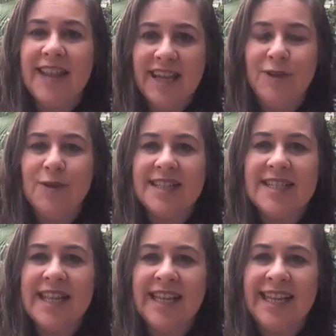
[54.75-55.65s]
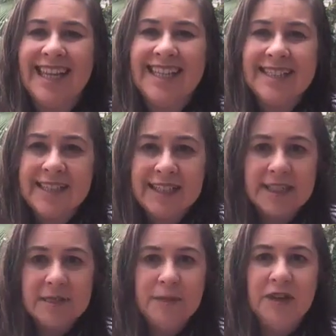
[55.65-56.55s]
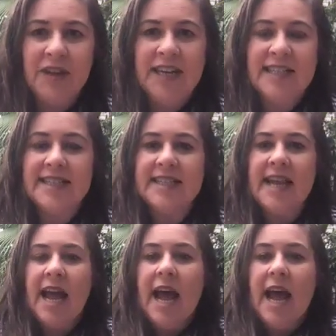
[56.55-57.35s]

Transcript: that you are selling, it is an experience,